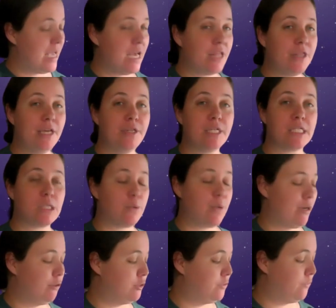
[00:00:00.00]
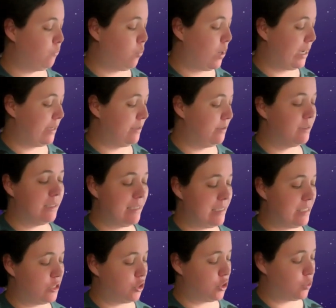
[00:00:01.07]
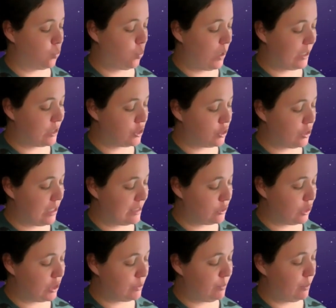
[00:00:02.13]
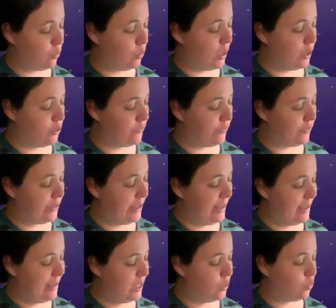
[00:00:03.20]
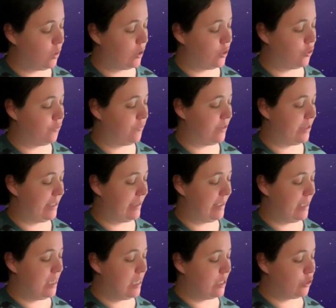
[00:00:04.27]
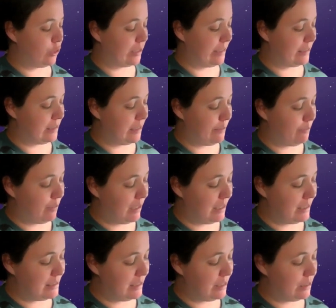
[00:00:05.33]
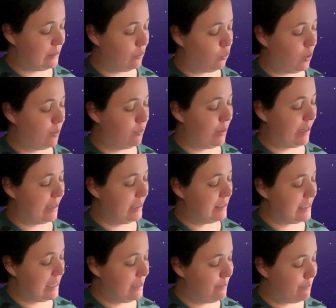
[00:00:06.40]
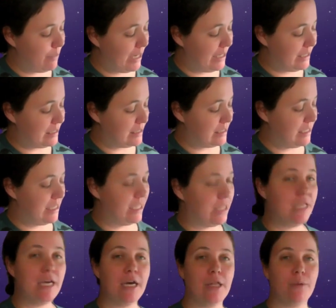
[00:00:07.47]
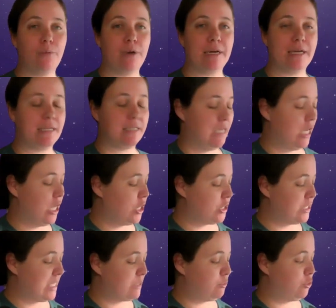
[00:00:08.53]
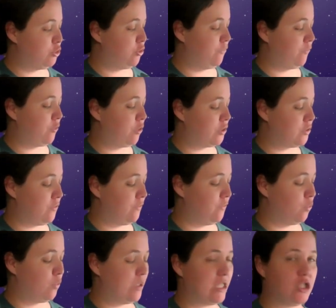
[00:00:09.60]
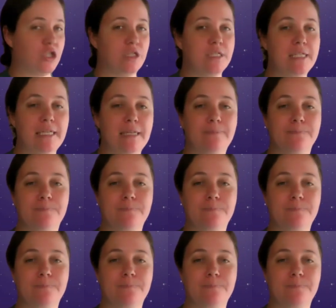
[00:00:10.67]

Then the square root of 1 is just 1. So that's going to be 1 over there and 1 over there. So I get a plus in one bracket and a minus in the other bracket. So that's what you should have got for question D.